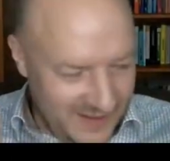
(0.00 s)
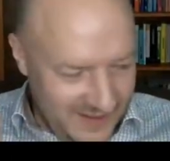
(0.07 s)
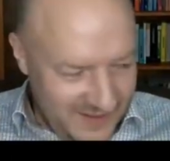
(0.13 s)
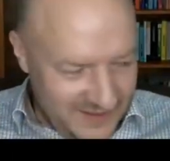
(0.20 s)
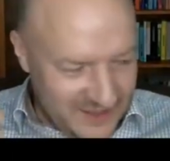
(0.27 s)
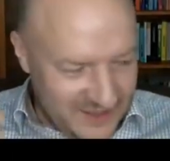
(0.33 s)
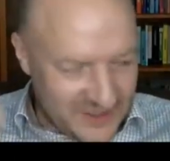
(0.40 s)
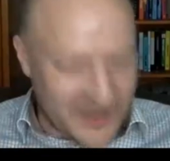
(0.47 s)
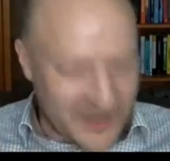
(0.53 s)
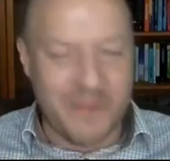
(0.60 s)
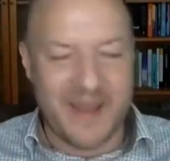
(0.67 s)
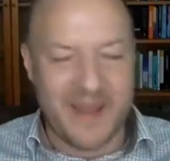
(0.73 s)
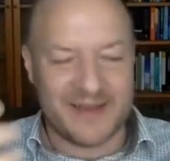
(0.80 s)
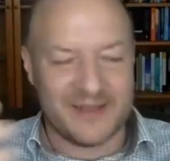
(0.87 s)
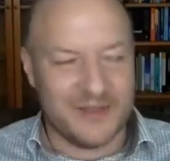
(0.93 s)
Just to go
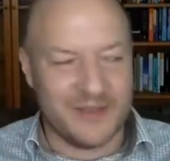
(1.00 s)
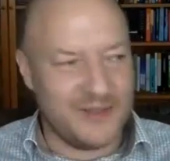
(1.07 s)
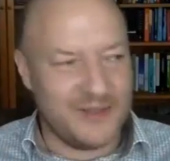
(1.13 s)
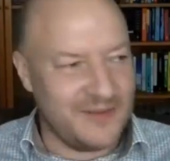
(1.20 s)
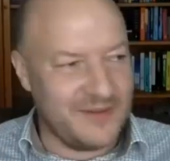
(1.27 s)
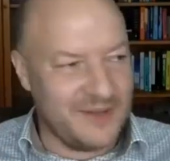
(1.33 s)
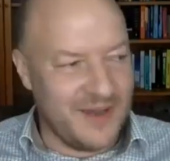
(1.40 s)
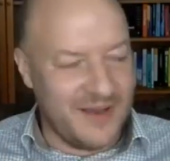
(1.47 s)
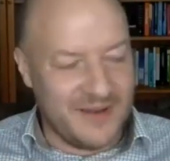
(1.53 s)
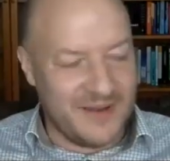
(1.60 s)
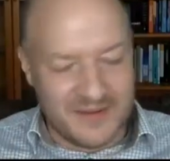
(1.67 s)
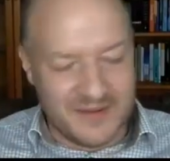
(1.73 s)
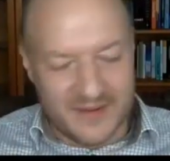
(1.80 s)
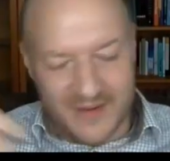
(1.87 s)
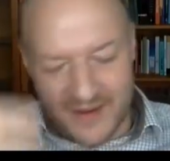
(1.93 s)
back to
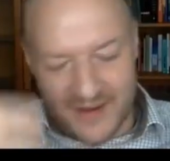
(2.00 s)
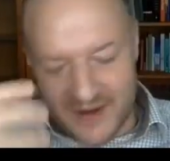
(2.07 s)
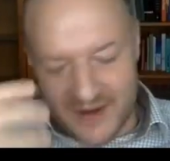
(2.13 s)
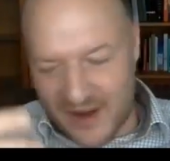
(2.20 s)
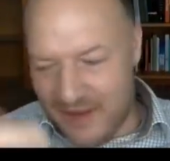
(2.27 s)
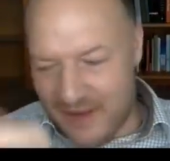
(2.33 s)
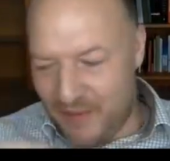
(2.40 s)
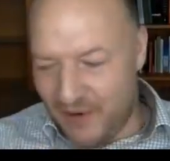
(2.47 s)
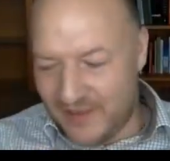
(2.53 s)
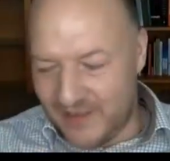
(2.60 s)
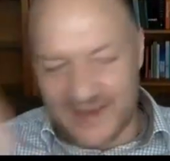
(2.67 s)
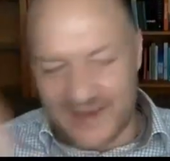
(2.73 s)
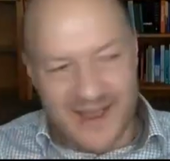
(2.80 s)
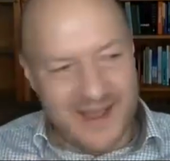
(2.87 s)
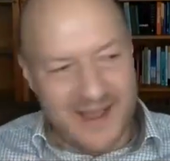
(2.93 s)
an earlier point,
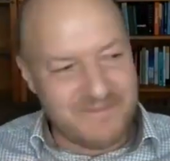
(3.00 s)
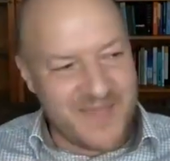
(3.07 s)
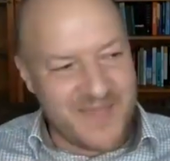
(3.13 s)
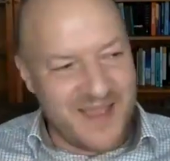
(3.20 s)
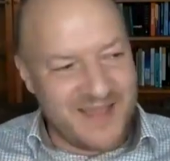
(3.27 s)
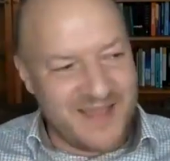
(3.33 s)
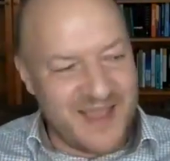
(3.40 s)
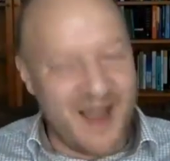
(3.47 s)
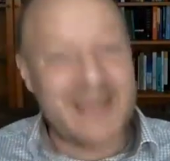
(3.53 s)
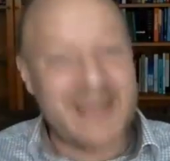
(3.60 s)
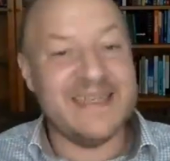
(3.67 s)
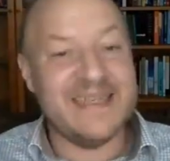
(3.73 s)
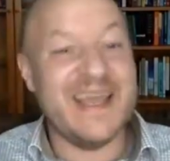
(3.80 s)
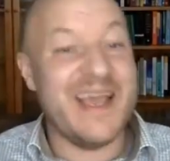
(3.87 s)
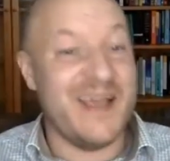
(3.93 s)
the
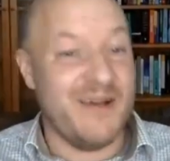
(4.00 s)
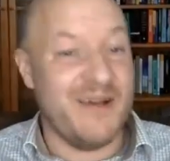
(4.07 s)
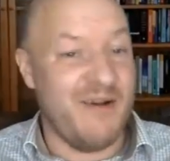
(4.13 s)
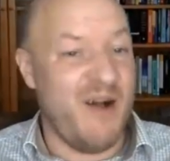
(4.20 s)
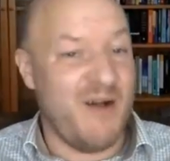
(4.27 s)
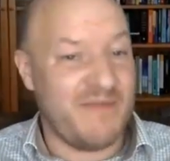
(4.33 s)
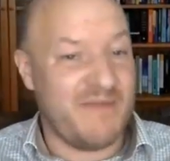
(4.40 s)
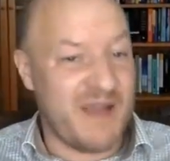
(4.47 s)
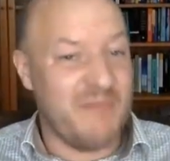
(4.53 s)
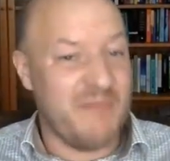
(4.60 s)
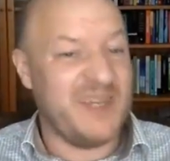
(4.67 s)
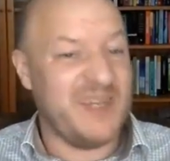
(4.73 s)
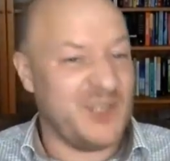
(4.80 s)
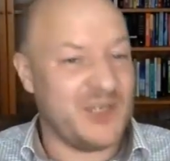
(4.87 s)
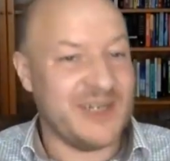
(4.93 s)
idea of
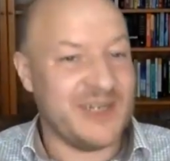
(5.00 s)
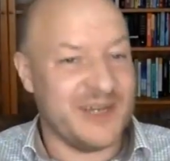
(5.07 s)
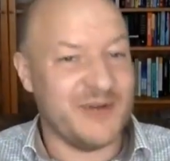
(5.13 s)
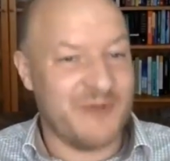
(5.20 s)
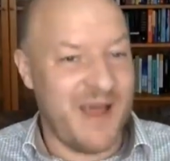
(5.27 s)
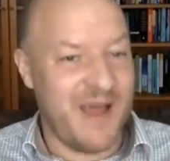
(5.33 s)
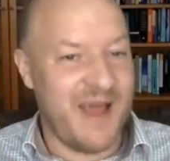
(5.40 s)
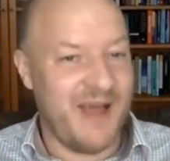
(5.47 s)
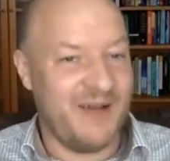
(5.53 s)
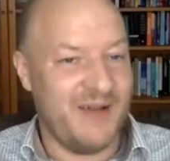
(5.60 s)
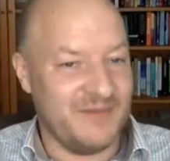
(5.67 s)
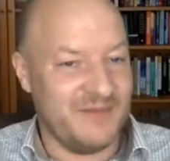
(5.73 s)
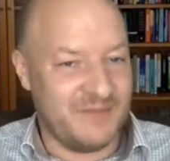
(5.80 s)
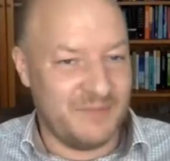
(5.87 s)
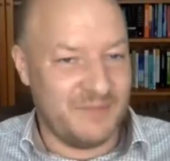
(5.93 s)
companies sitting
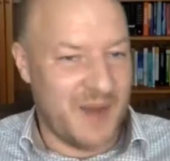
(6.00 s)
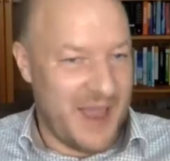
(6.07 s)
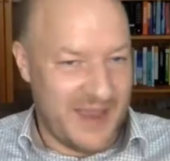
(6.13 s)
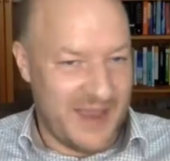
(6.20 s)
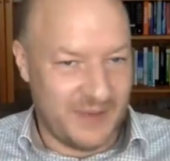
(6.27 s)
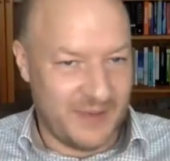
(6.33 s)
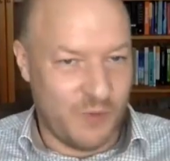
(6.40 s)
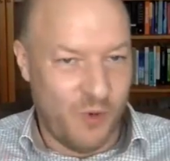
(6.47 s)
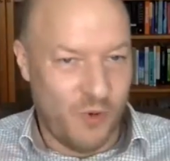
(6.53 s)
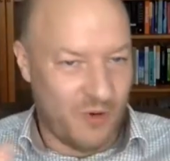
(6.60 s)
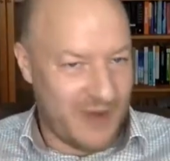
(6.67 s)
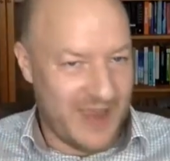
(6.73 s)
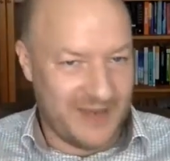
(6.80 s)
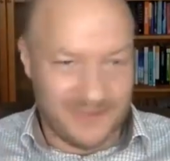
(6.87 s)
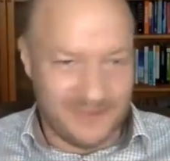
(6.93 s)
around playing war
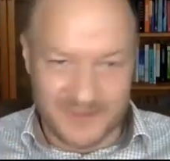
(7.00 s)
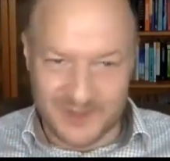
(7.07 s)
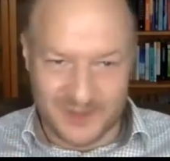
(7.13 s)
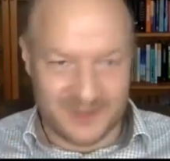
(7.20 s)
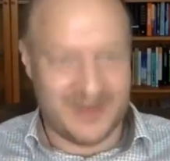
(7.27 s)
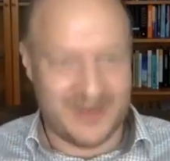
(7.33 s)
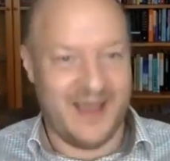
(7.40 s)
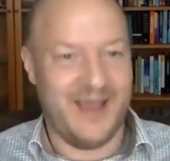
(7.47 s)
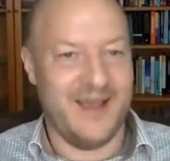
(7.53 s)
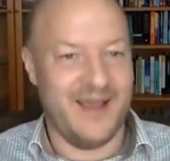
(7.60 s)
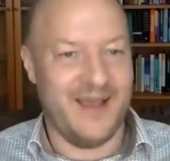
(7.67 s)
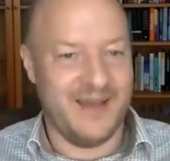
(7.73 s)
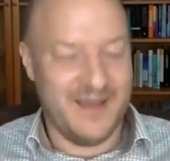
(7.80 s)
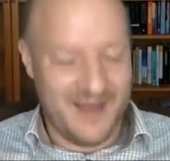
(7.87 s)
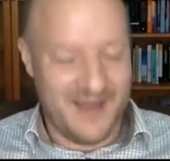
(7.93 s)
games
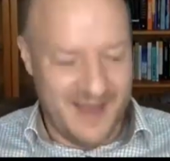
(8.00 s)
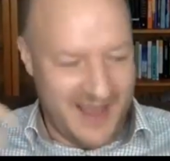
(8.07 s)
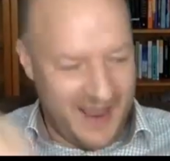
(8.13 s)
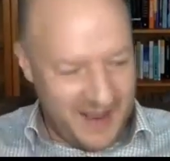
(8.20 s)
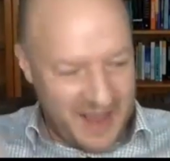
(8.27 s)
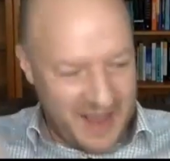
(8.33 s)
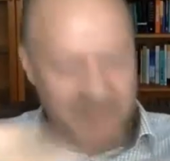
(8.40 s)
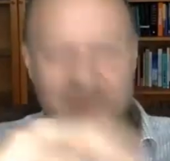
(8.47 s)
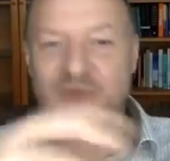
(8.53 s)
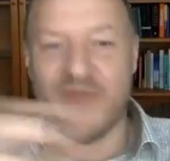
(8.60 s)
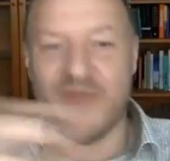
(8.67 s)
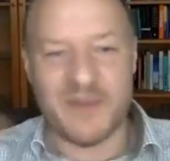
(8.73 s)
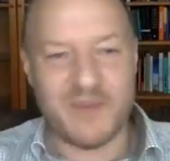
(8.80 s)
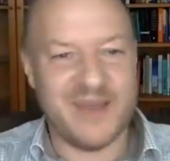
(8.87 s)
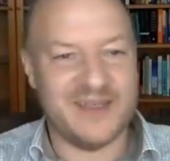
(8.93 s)
and
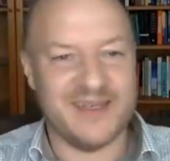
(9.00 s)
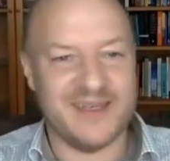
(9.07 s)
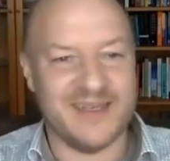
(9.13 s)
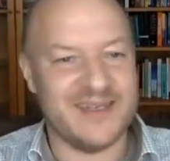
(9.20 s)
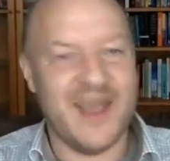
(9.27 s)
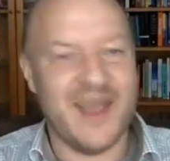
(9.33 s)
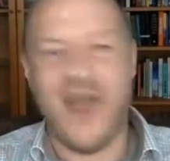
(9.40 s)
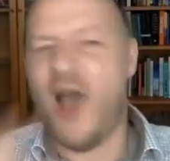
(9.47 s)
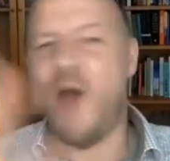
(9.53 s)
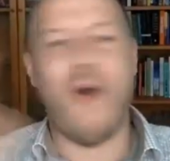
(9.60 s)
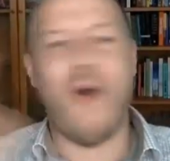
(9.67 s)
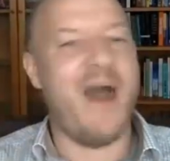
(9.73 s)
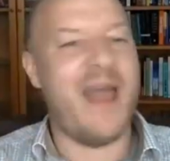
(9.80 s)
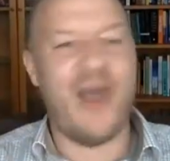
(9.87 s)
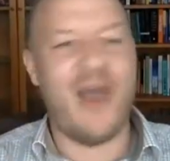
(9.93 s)
moving pieces. Oh,
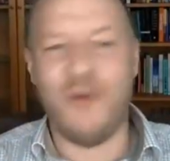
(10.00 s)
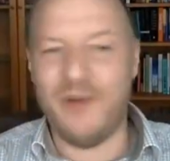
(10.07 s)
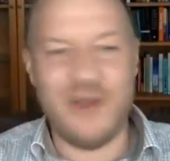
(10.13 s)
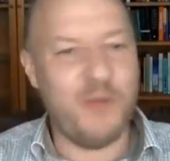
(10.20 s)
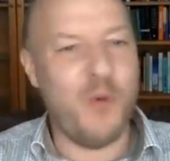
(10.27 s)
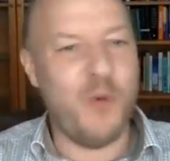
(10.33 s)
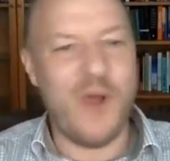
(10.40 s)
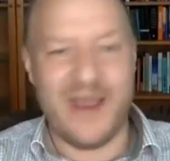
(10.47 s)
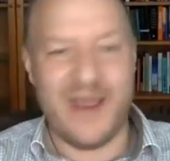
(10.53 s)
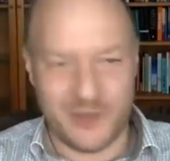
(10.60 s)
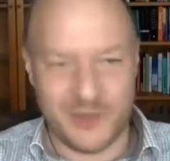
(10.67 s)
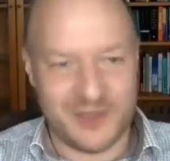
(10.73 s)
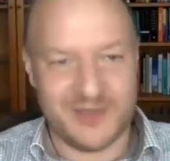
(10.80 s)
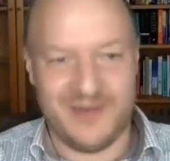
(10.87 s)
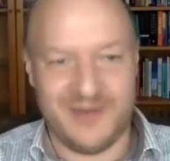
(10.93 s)
I only wish.